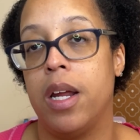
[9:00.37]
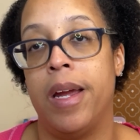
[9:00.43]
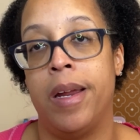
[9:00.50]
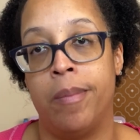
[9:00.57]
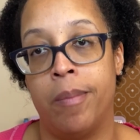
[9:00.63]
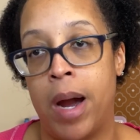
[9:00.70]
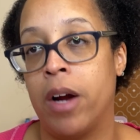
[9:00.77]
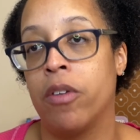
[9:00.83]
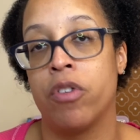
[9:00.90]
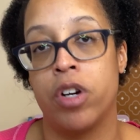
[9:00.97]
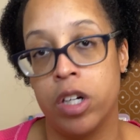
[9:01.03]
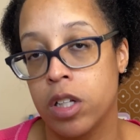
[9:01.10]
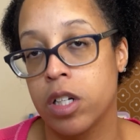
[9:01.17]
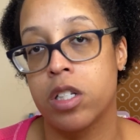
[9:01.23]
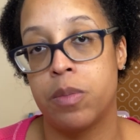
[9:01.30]
and my
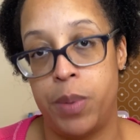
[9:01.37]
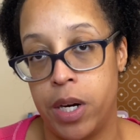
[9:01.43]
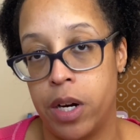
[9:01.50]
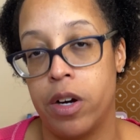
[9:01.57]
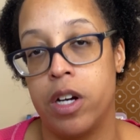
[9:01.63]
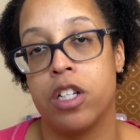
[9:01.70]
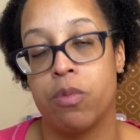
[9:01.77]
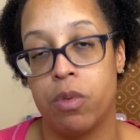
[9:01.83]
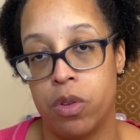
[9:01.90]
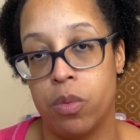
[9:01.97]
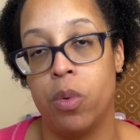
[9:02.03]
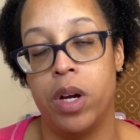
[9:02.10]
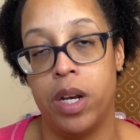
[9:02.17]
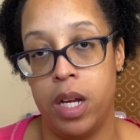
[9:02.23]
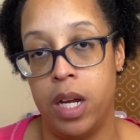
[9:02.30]
real experience with
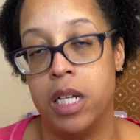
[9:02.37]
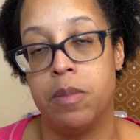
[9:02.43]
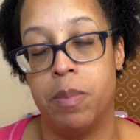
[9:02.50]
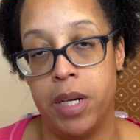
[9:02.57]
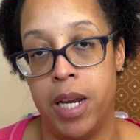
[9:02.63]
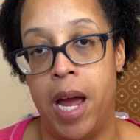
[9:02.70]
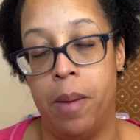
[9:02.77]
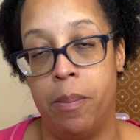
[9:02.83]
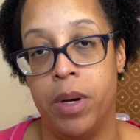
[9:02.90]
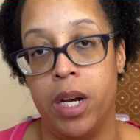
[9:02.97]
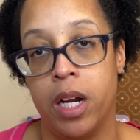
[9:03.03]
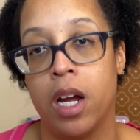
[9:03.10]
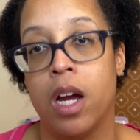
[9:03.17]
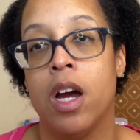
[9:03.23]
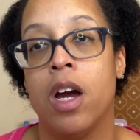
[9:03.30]
what has been
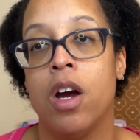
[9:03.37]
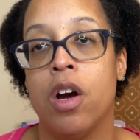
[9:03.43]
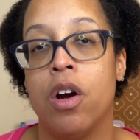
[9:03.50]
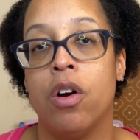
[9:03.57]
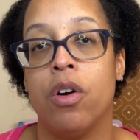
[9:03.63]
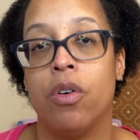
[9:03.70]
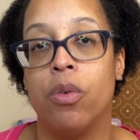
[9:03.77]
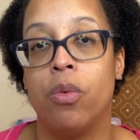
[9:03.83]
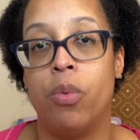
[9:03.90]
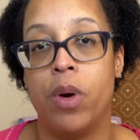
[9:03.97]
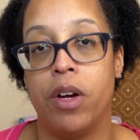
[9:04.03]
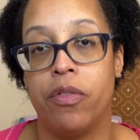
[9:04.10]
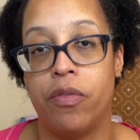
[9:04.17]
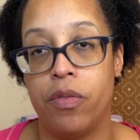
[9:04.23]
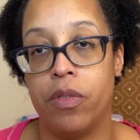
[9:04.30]
happening
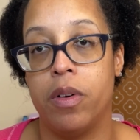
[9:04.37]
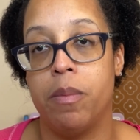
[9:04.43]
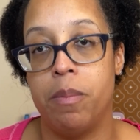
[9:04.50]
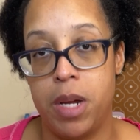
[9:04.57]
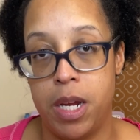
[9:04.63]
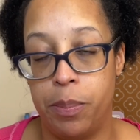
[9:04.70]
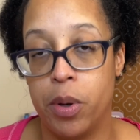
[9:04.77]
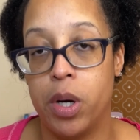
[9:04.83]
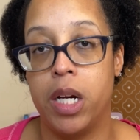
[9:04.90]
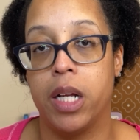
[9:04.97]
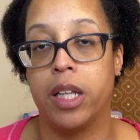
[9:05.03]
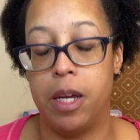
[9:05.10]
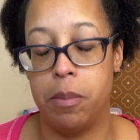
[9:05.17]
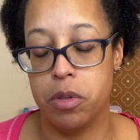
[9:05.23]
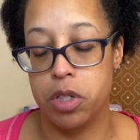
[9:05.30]
with me printing
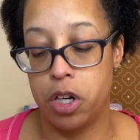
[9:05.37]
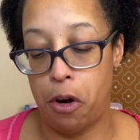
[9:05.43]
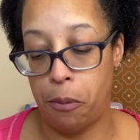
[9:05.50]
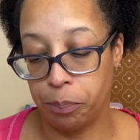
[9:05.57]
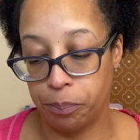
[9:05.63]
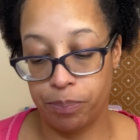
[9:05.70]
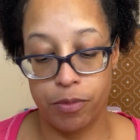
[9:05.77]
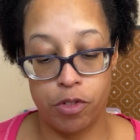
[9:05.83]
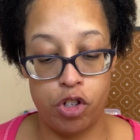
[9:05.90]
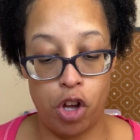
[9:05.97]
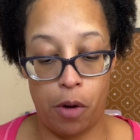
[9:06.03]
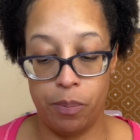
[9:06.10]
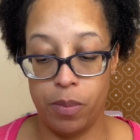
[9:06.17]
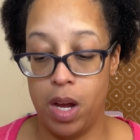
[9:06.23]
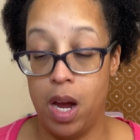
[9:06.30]
labels at home. So
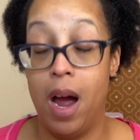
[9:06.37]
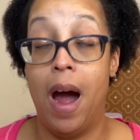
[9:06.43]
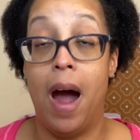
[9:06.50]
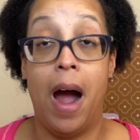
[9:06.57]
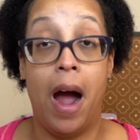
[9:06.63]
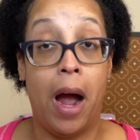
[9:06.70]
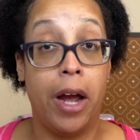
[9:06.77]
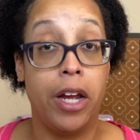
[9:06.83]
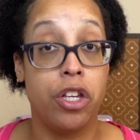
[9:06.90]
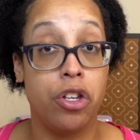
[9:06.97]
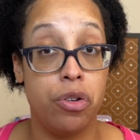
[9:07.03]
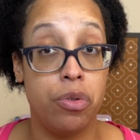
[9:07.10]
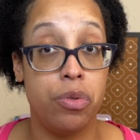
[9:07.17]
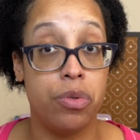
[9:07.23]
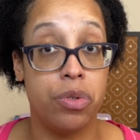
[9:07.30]
I
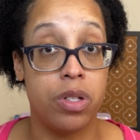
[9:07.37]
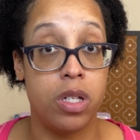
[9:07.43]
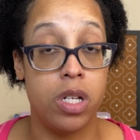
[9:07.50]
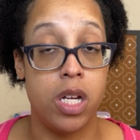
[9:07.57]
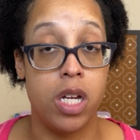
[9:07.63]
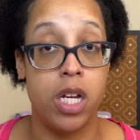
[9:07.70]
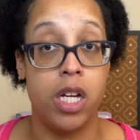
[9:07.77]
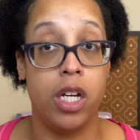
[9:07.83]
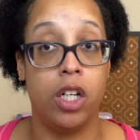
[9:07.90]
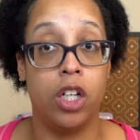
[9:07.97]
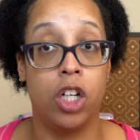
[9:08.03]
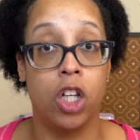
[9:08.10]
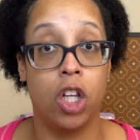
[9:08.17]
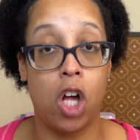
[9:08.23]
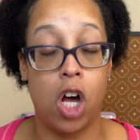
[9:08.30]
use the
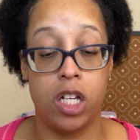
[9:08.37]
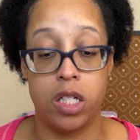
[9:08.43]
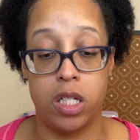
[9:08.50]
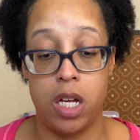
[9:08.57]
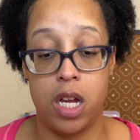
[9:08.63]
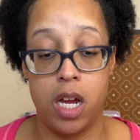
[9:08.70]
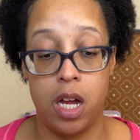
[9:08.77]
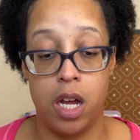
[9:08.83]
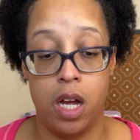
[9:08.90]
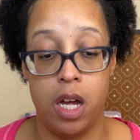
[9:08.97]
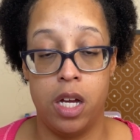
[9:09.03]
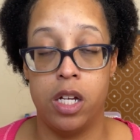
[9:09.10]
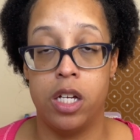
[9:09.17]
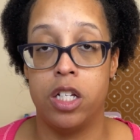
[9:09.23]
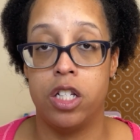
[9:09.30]
glossy
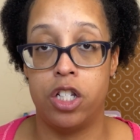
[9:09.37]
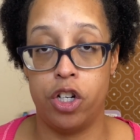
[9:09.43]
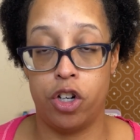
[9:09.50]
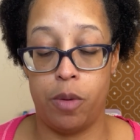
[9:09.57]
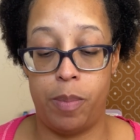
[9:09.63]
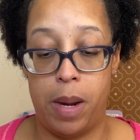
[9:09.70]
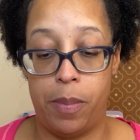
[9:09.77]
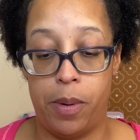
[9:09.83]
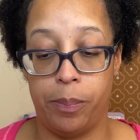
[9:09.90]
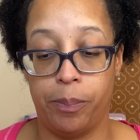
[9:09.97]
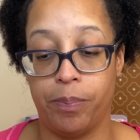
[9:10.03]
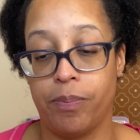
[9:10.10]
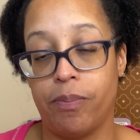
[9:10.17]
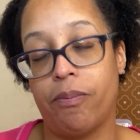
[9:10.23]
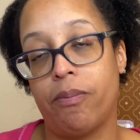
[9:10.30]
sticker paper.
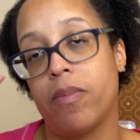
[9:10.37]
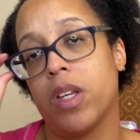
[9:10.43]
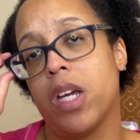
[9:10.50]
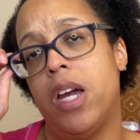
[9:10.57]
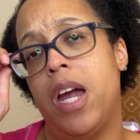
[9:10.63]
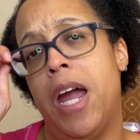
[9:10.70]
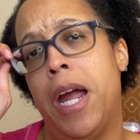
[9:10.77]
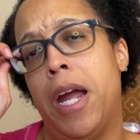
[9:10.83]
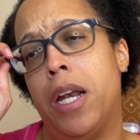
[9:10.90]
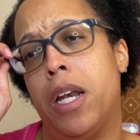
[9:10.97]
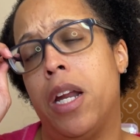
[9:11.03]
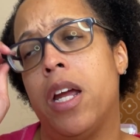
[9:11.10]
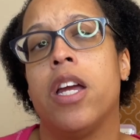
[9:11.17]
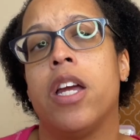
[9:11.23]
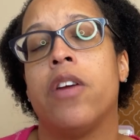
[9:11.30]

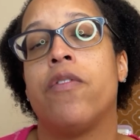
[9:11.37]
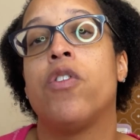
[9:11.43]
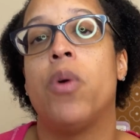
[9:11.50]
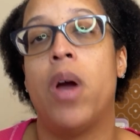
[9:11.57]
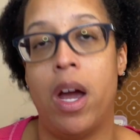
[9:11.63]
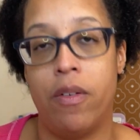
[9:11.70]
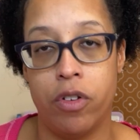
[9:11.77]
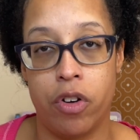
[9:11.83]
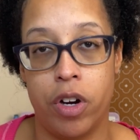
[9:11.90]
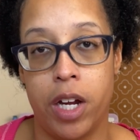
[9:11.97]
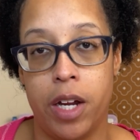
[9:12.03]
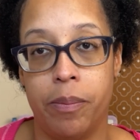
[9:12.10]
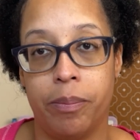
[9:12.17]
And if you have a Cricut